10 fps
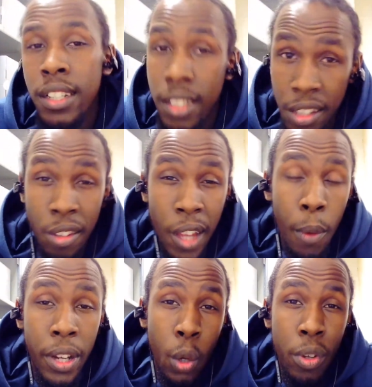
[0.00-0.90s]
This is
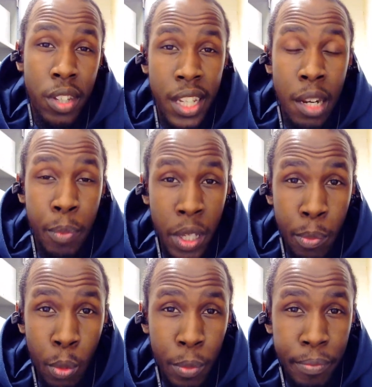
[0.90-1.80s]
how I know it's the end,
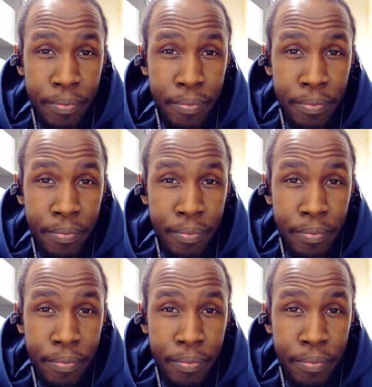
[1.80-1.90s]
people.